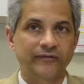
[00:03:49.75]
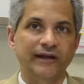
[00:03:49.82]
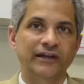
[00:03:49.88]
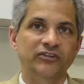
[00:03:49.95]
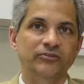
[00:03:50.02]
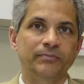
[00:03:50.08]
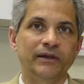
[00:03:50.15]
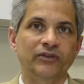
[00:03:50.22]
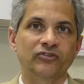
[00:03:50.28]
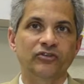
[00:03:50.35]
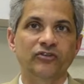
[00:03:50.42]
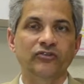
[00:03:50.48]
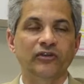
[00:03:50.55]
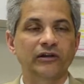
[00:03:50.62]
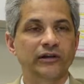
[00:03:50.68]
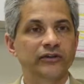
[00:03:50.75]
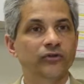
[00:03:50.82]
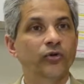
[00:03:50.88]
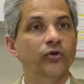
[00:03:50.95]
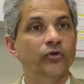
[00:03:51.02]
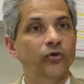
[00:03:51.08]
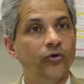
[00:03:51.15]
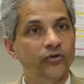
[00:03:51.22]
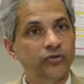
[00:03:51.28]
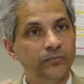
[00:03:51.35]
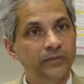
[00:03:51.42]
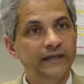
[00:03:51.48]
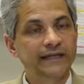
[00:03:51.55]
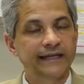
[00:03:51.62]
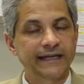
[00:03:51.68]
aspects and certainly
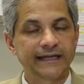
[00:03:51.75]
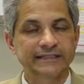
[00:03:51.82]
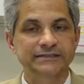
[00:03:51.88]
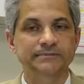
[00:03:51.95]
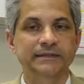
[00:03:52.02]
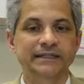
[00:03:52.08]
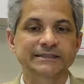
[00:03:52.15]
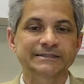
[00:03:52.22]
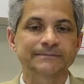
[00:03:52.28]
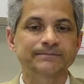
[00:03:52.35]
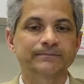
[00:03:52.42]
non-orthopedic aspects.